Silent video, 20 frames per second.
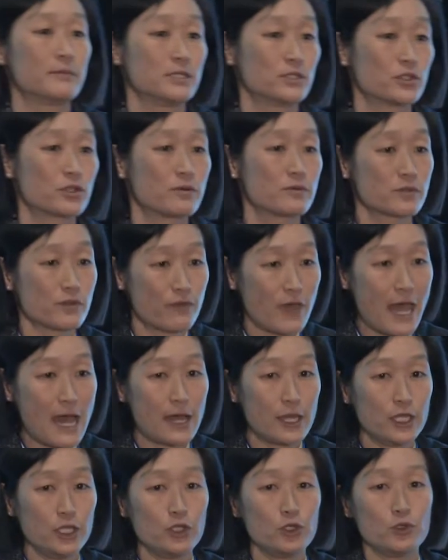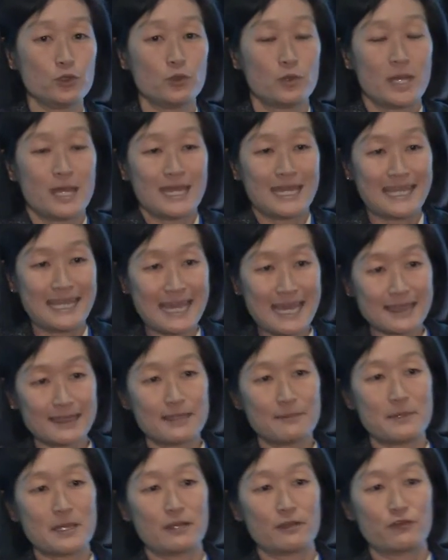in terms of how do you get the
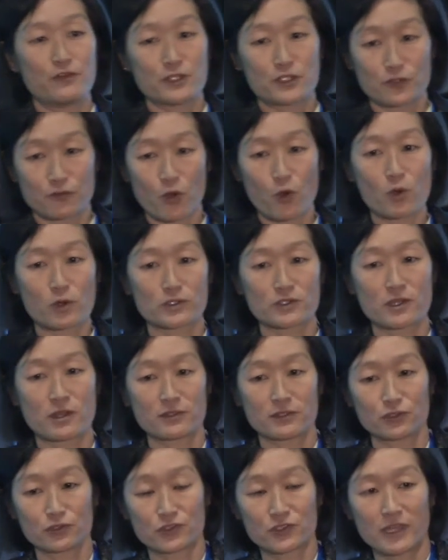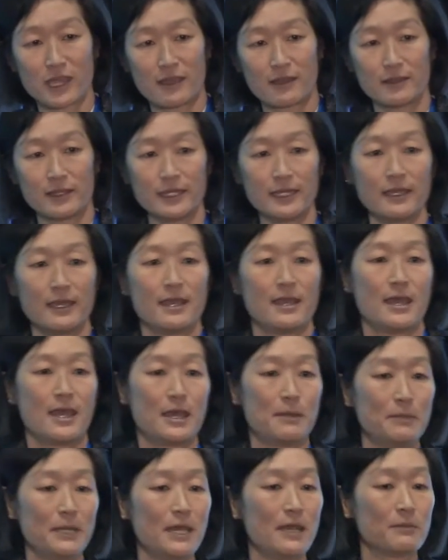benefits of horizontal scaling
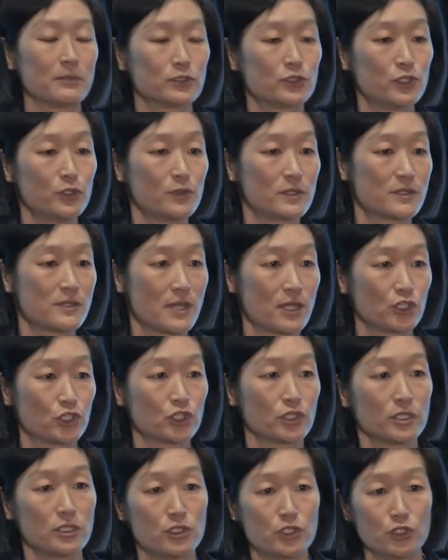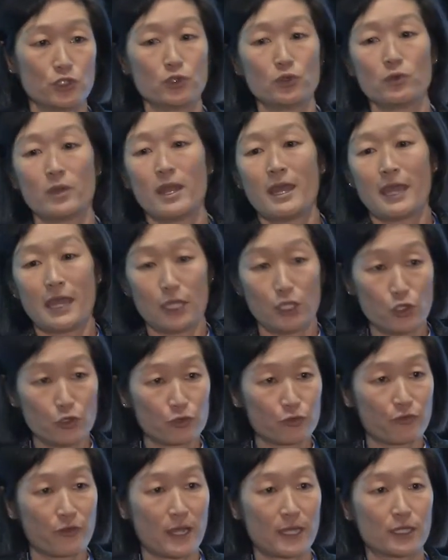and be able to essentially do a
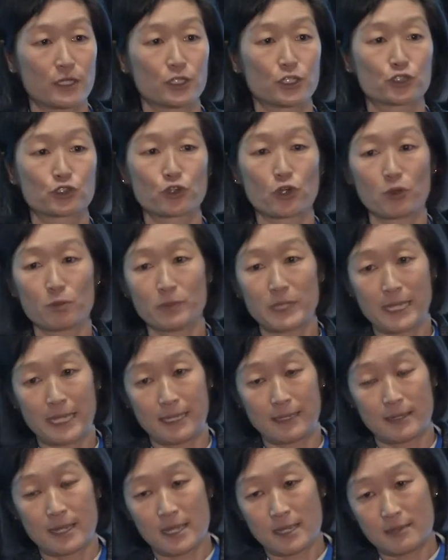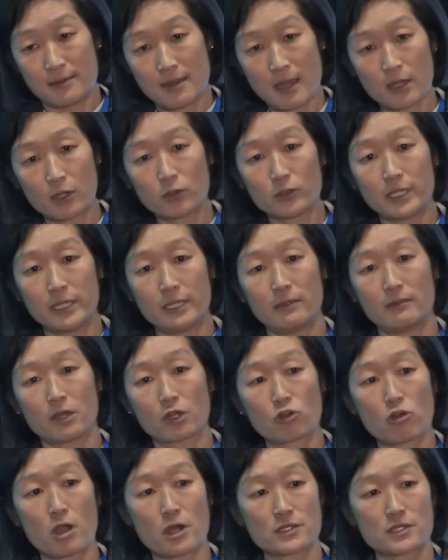unified control plane, not only
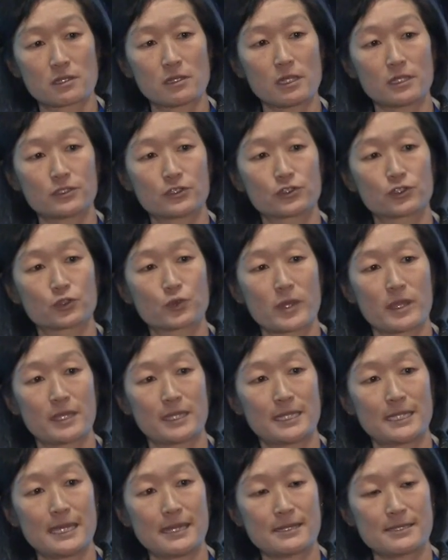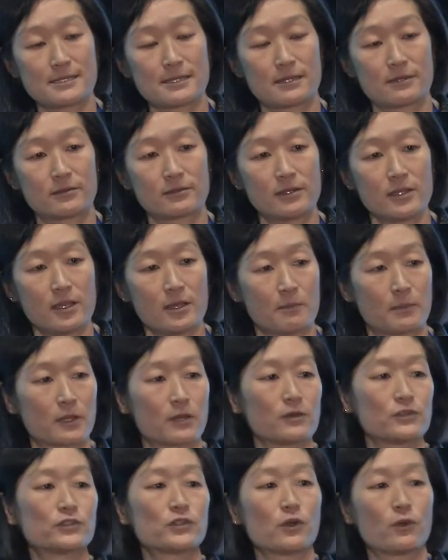across clusters within a data center, but
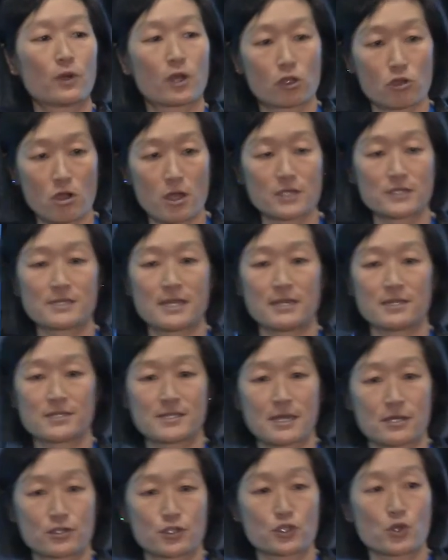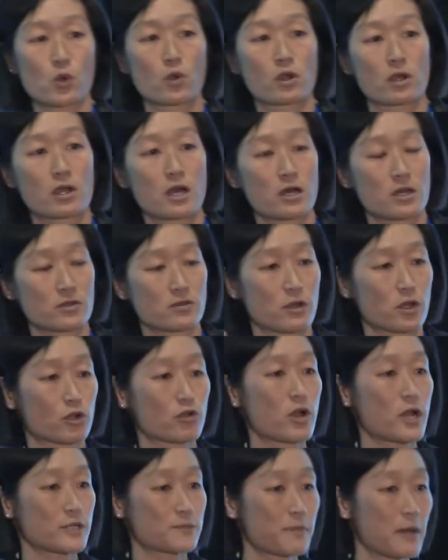also across data centers or
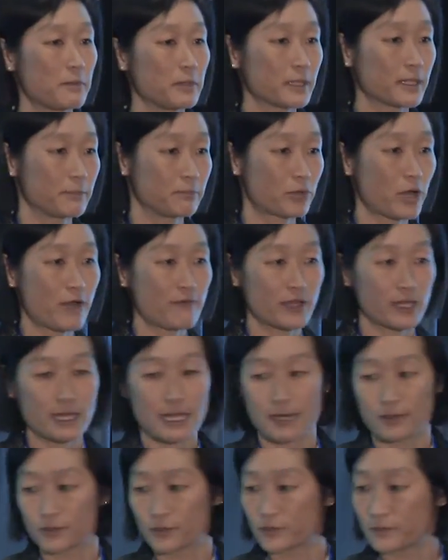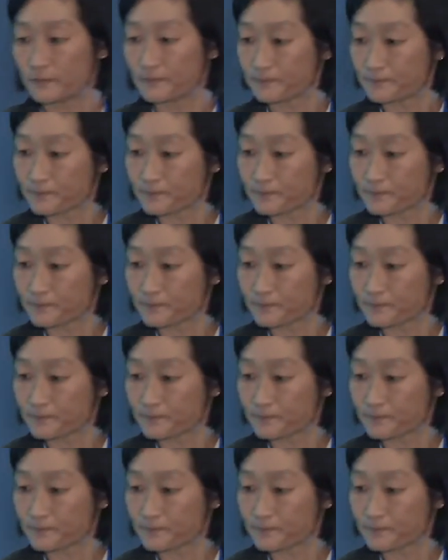across public and private clouds.